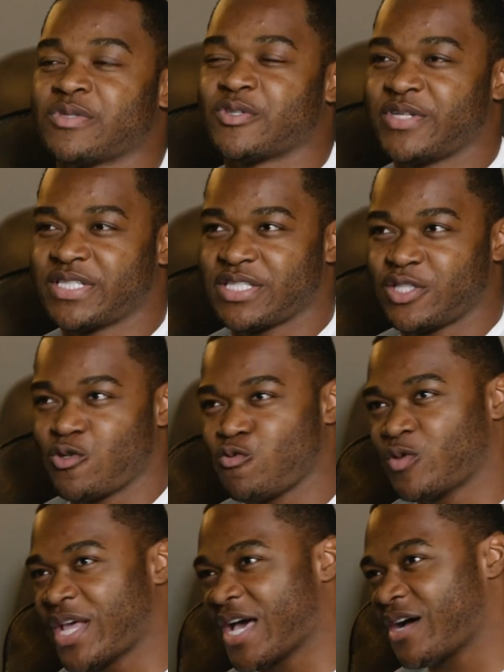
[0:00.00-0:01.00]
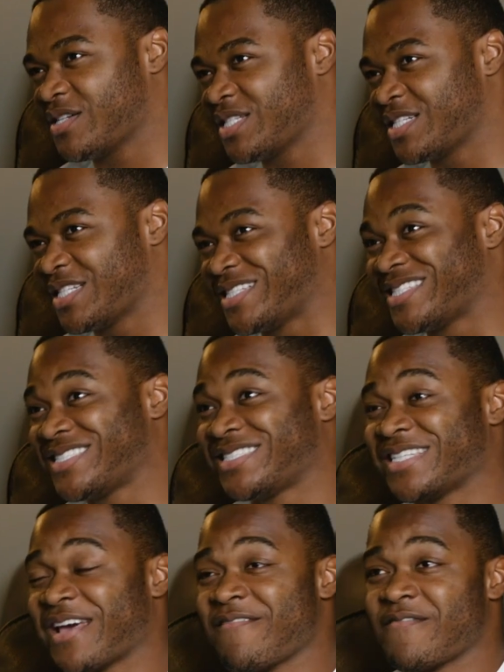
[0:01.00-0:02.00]
So this is
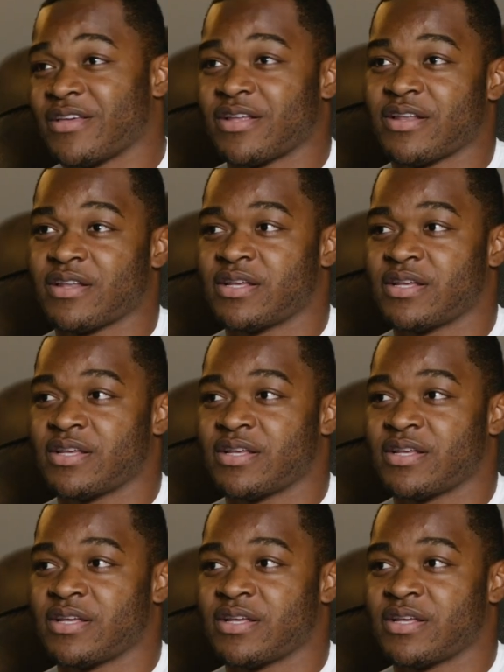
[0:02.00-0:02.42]
2007.